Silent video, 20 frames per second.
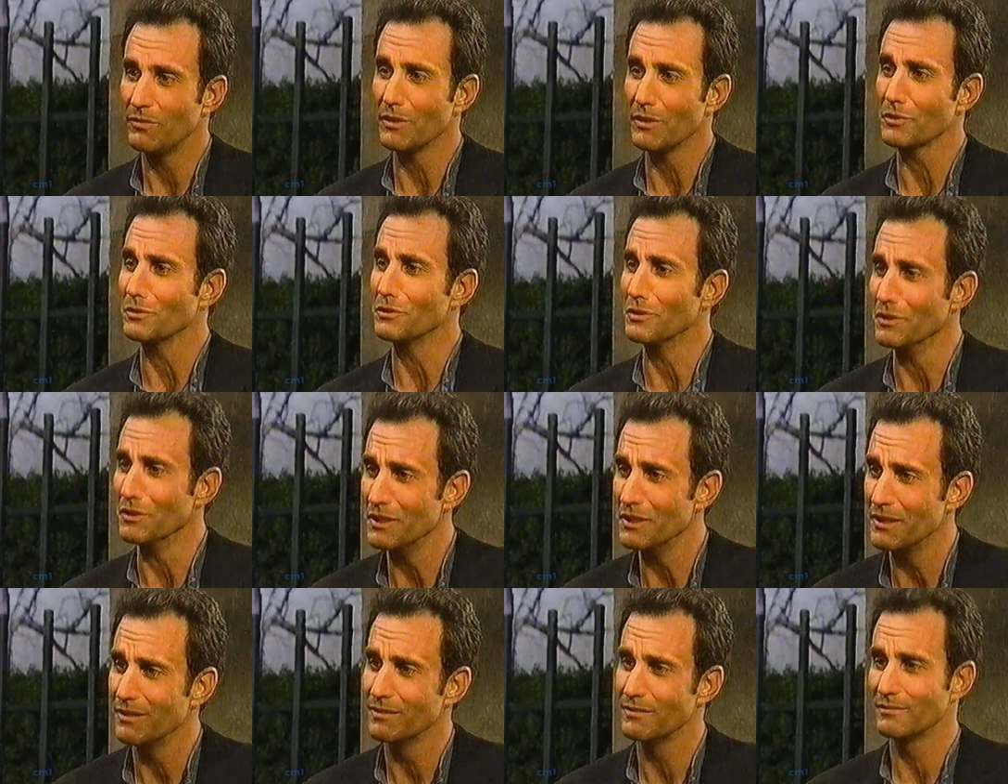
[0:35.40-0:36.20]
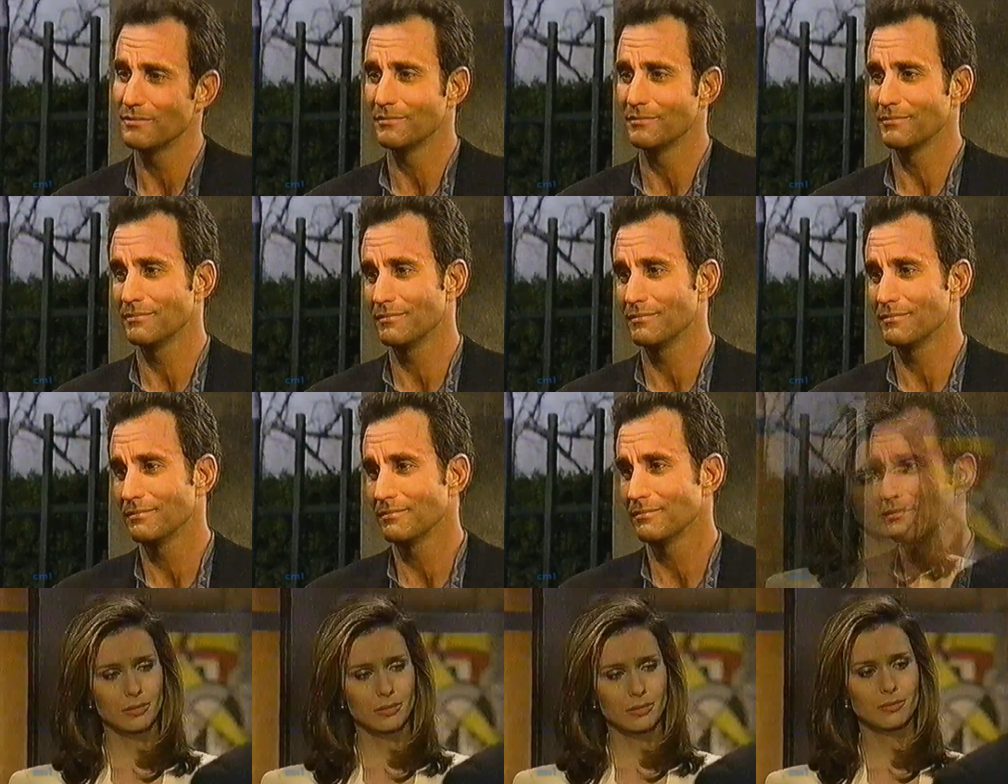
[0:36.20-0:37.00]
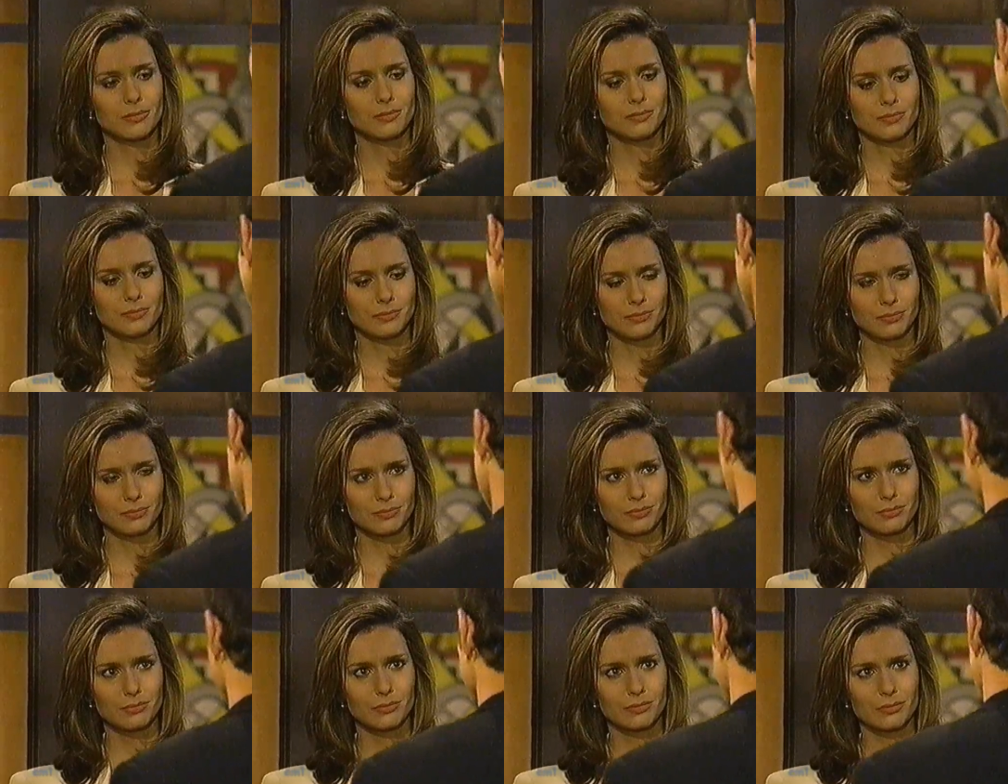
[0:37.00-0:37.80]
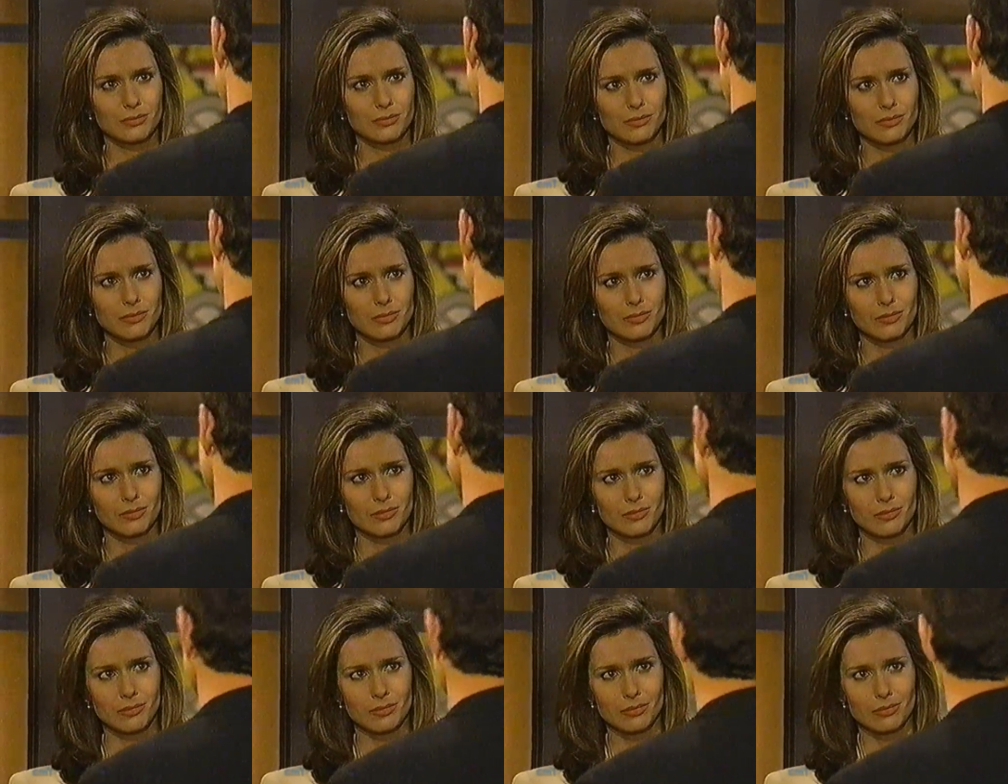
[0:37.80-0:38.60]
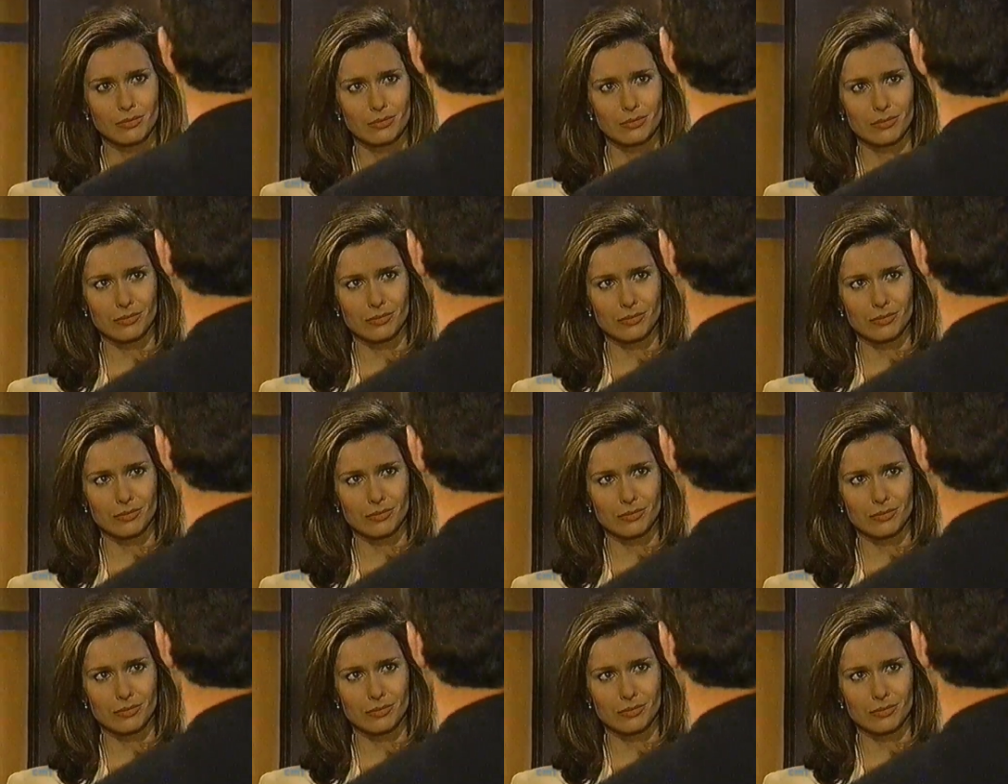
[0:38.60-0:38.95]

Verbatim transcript: felt good to devote myself so